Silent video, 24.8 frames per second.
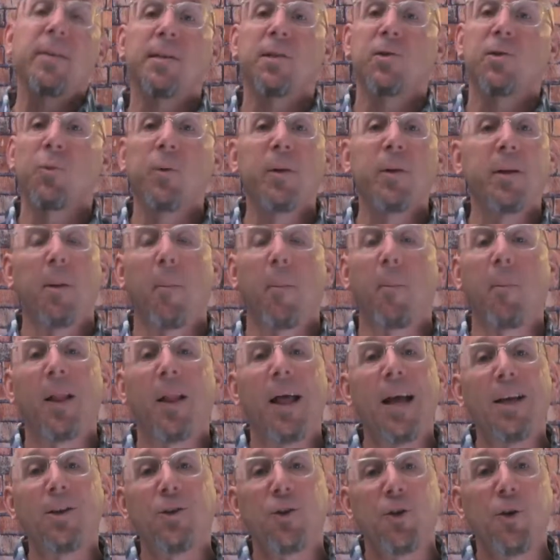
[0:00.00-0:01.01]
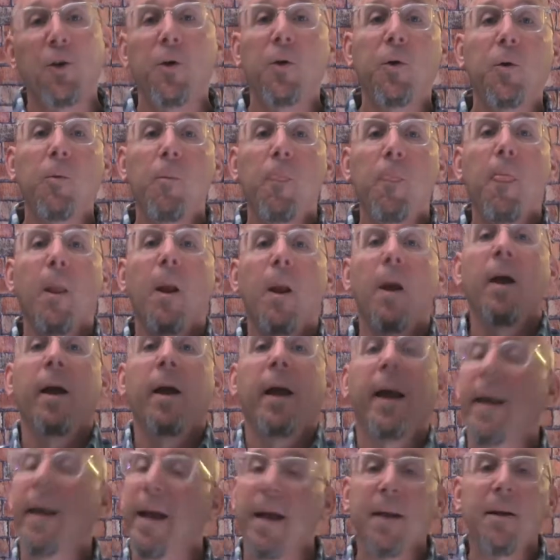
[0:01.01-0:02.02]
is really to bless you
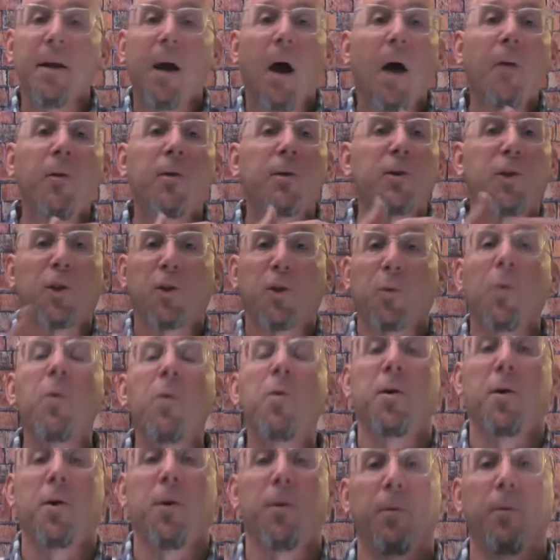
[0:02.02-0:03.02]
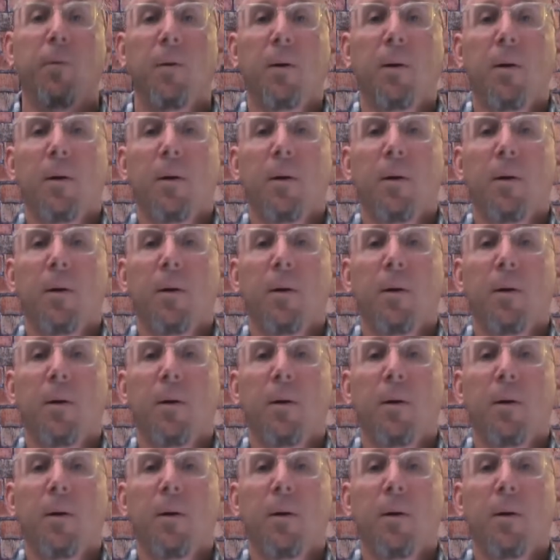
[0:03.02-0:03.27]
and others through you.